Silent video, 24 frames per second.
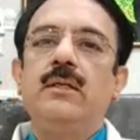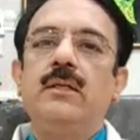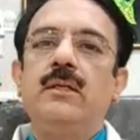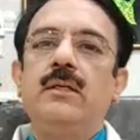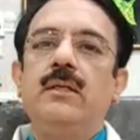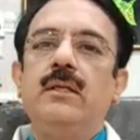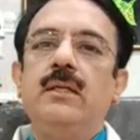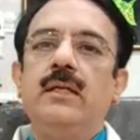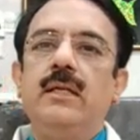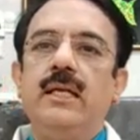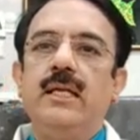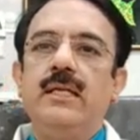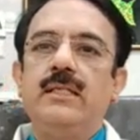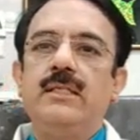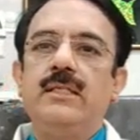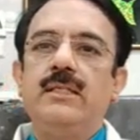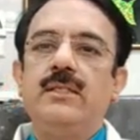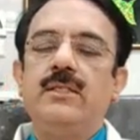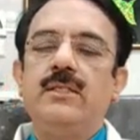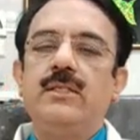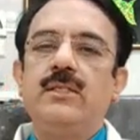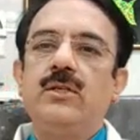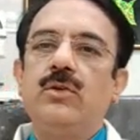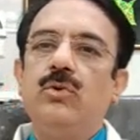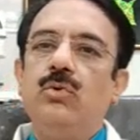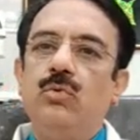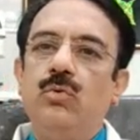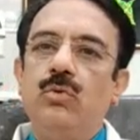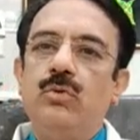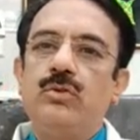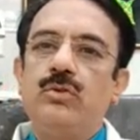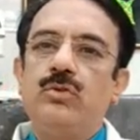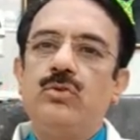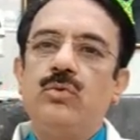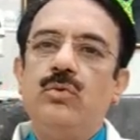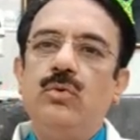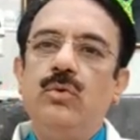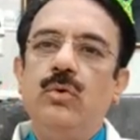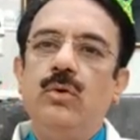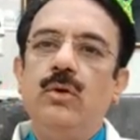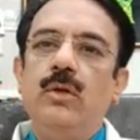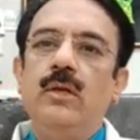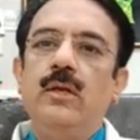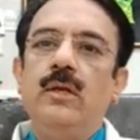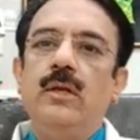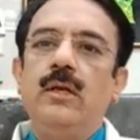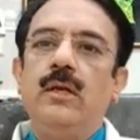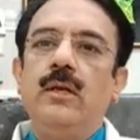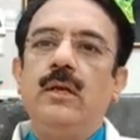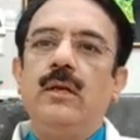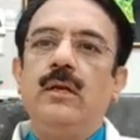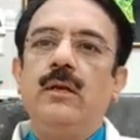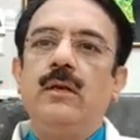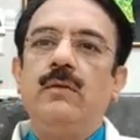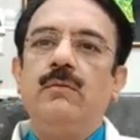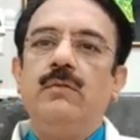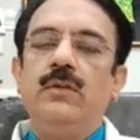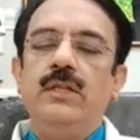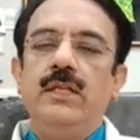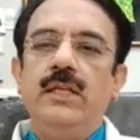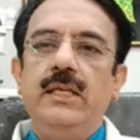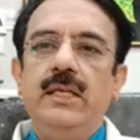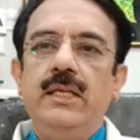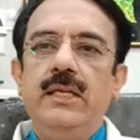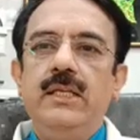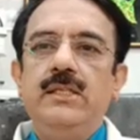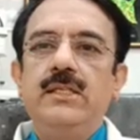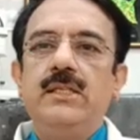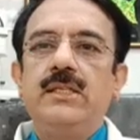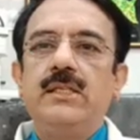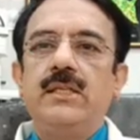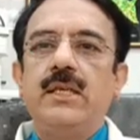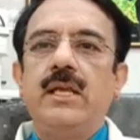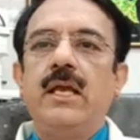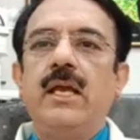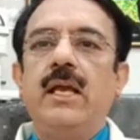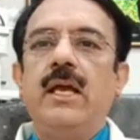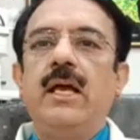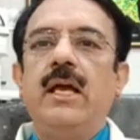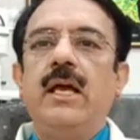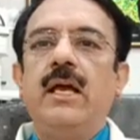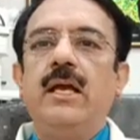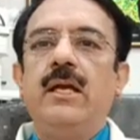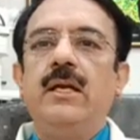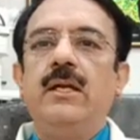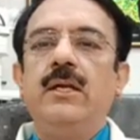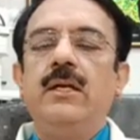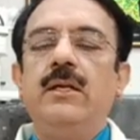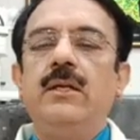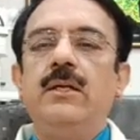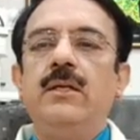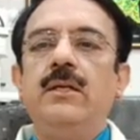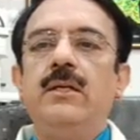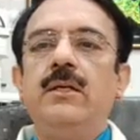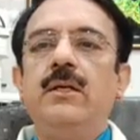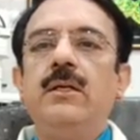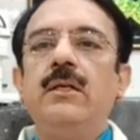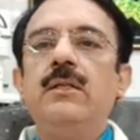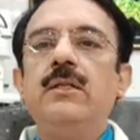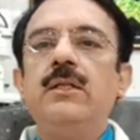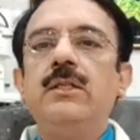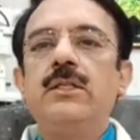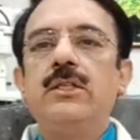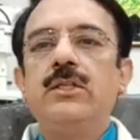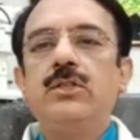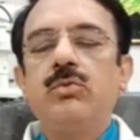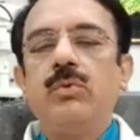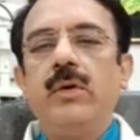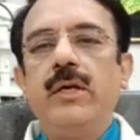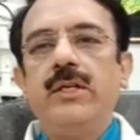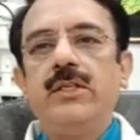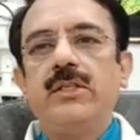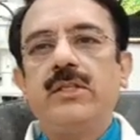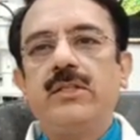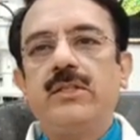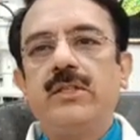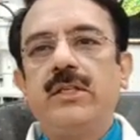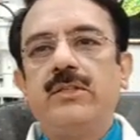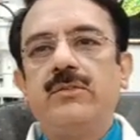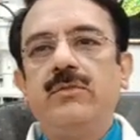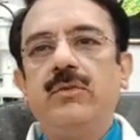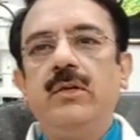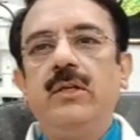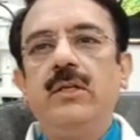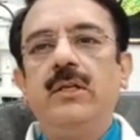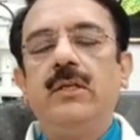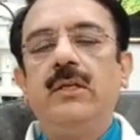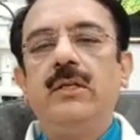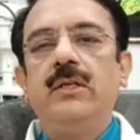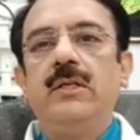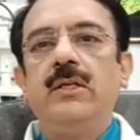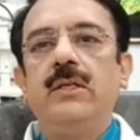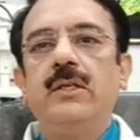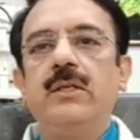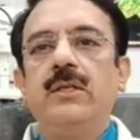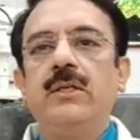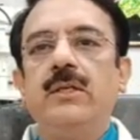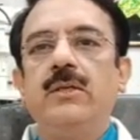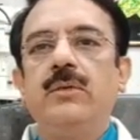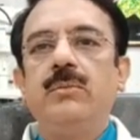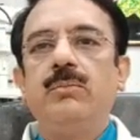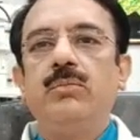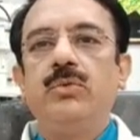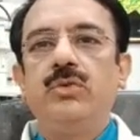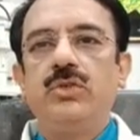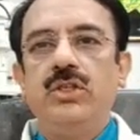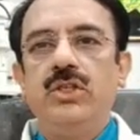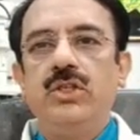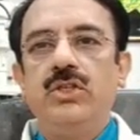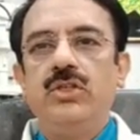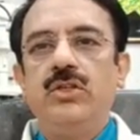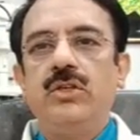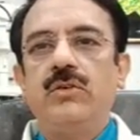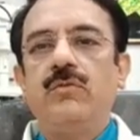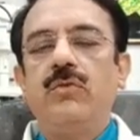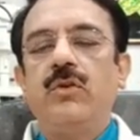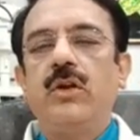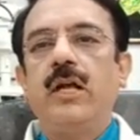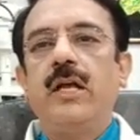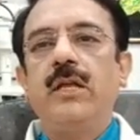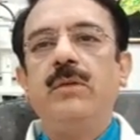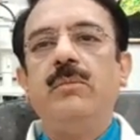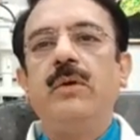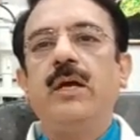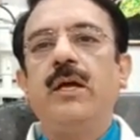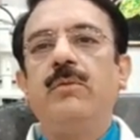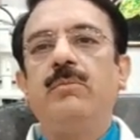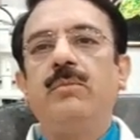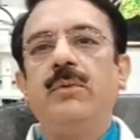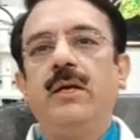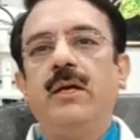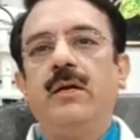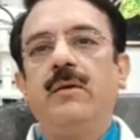cases also with ease. And this is quite successful procedure for high myopia.